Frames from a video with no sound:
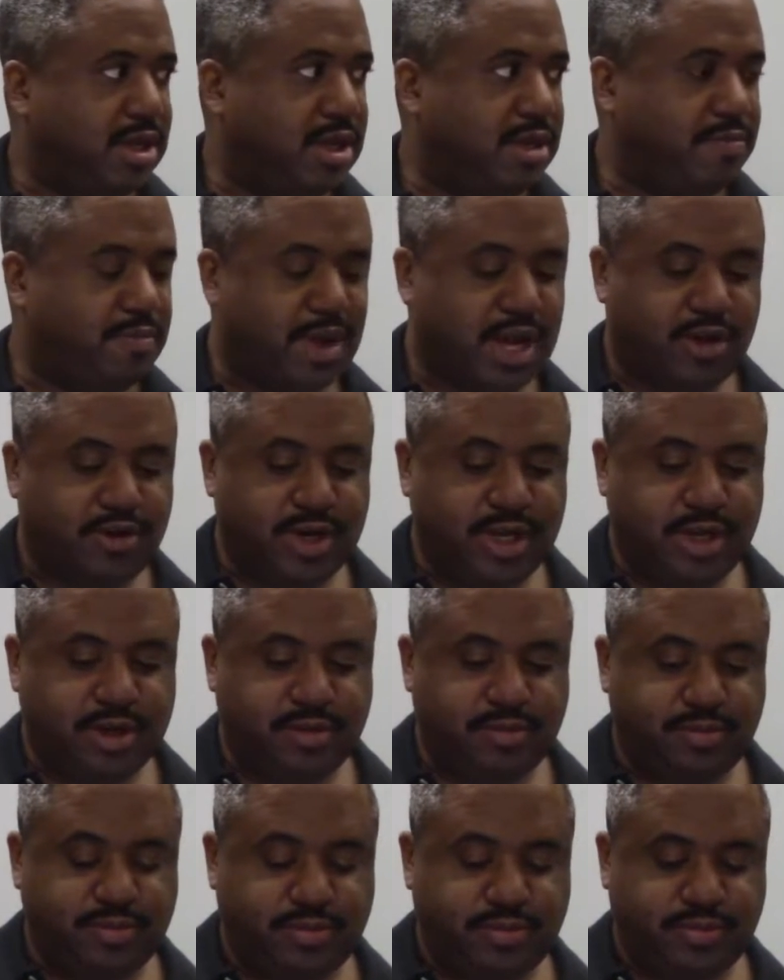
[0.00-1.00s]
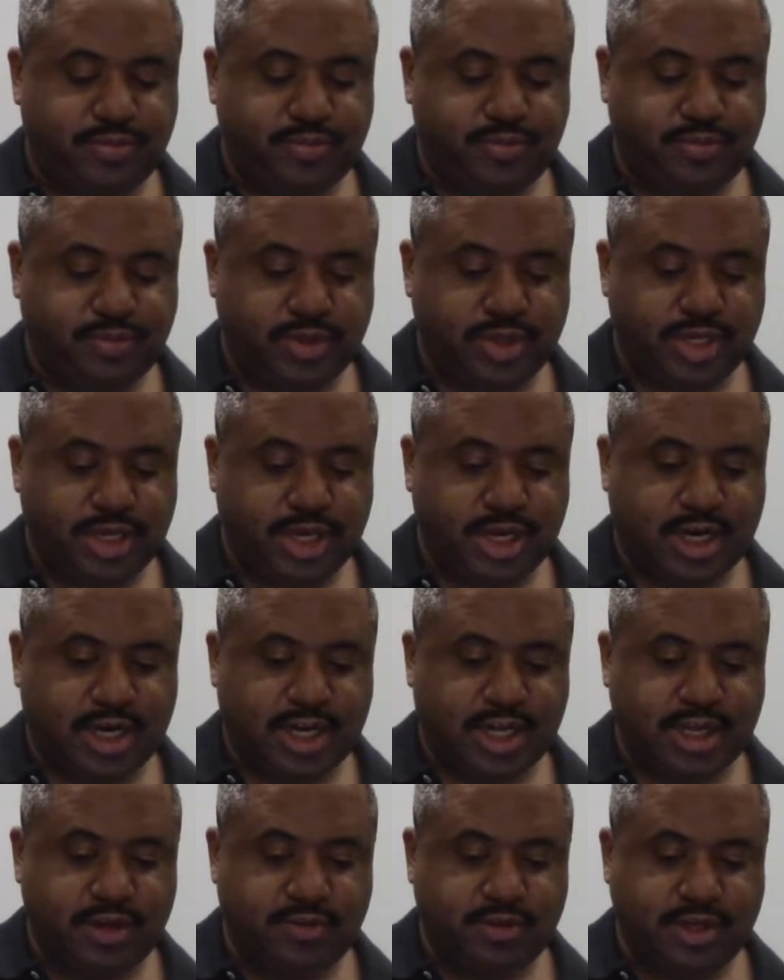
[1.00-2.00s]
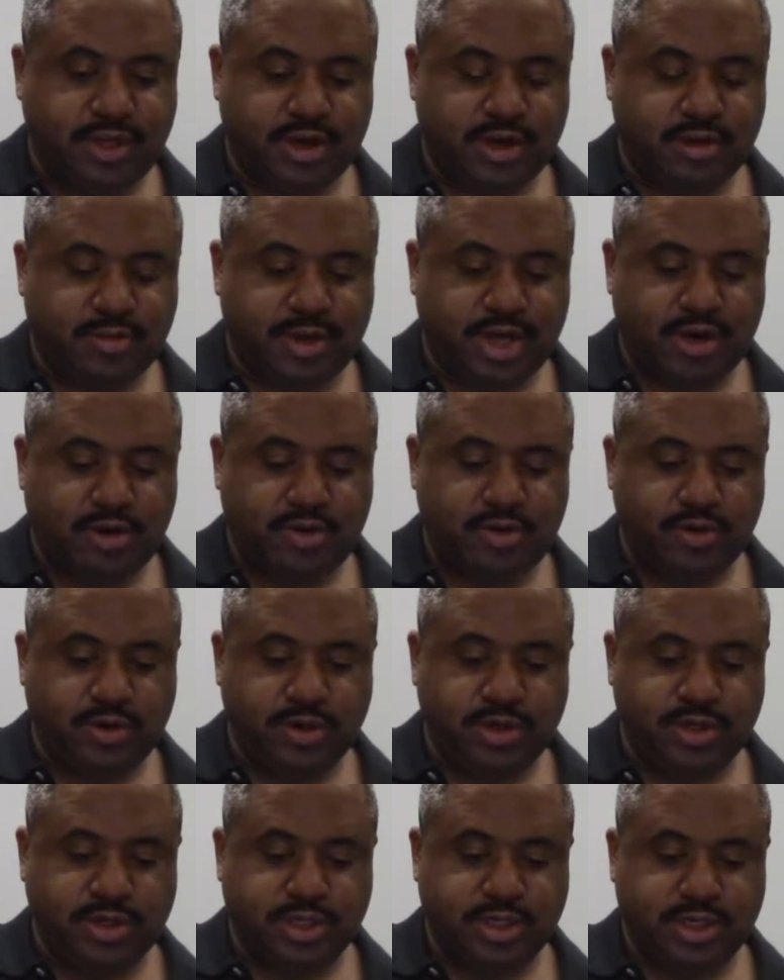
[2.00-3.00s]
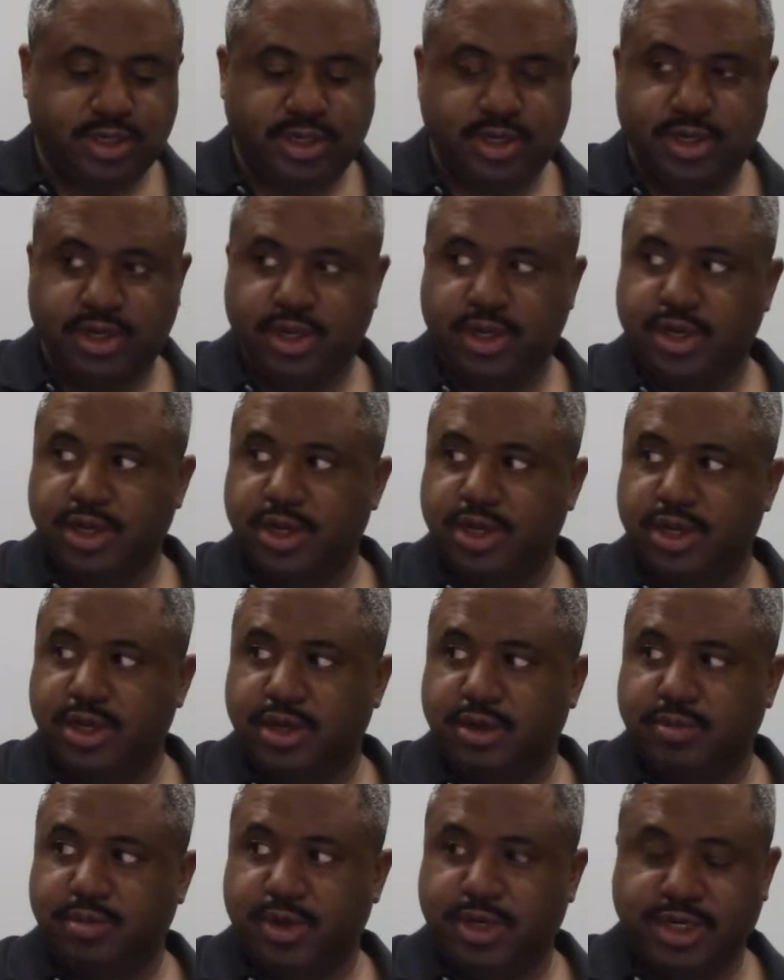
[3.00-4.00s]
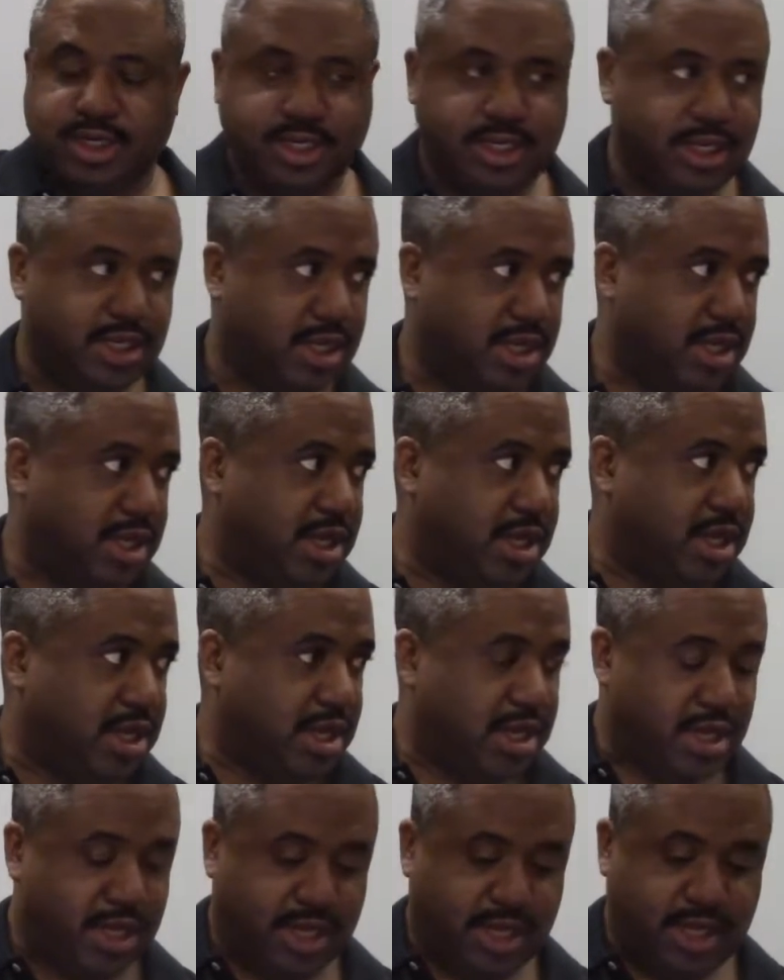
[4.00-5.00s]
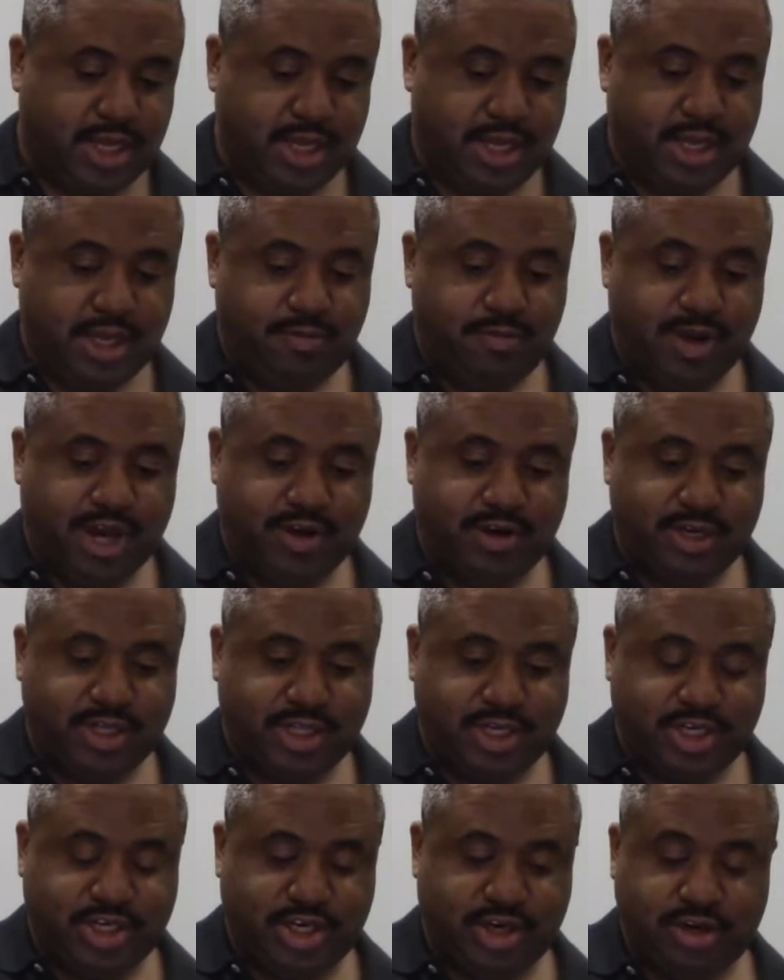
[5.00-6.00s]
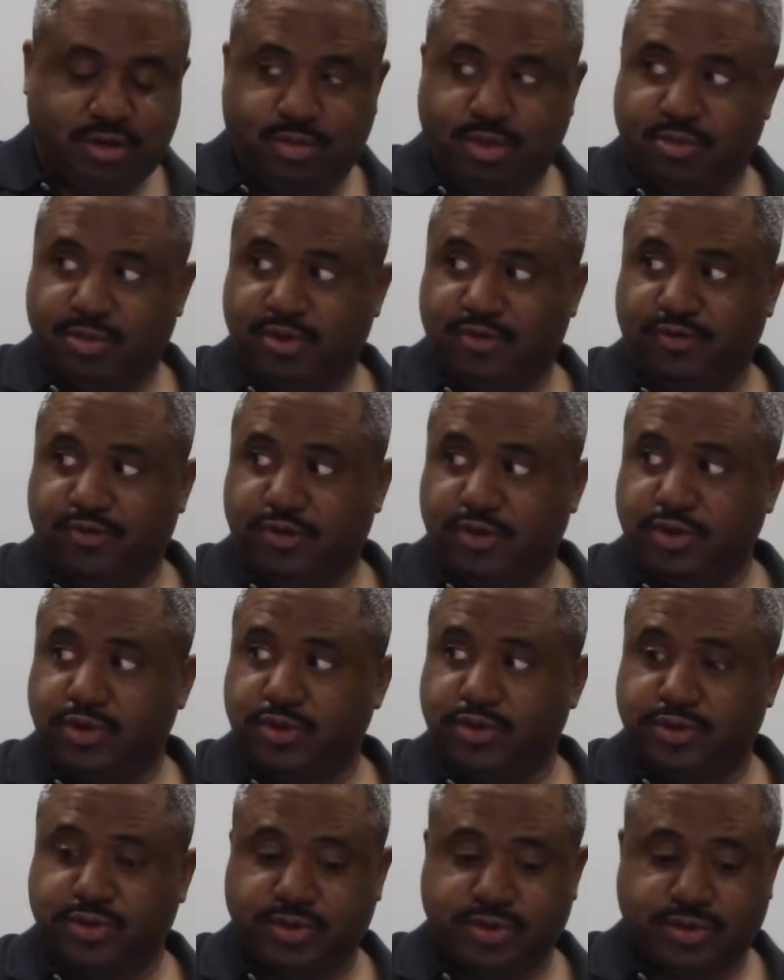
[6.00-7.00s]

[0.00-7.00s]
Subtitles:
and mounting them, kind of like you would talk about a horse. But he mounted the cherubim and flew.